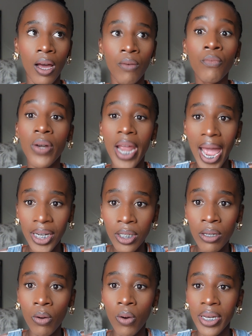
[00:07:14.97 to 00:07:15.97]

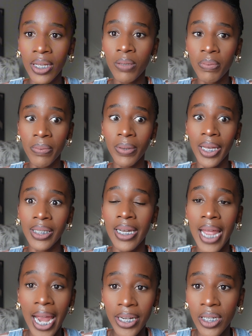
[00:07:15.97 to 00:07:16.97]
reaction audience, people that
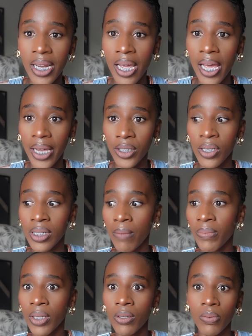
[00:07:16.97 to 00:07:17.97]
can actually action
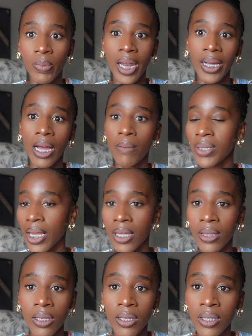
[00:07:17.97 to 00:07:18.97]
something to be like, I'm
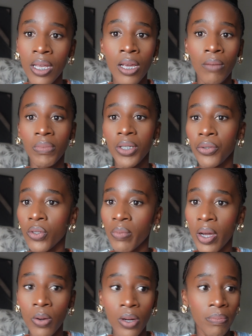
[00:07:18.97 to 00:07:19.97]
selling this, please use
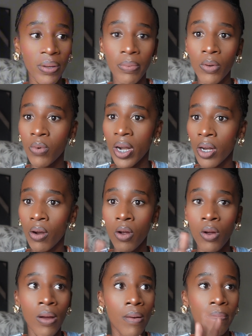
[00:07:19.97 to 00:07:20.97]
my code, and people run
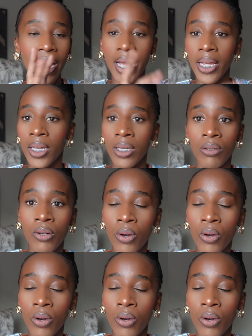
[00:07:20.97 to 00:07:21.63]
along, buy,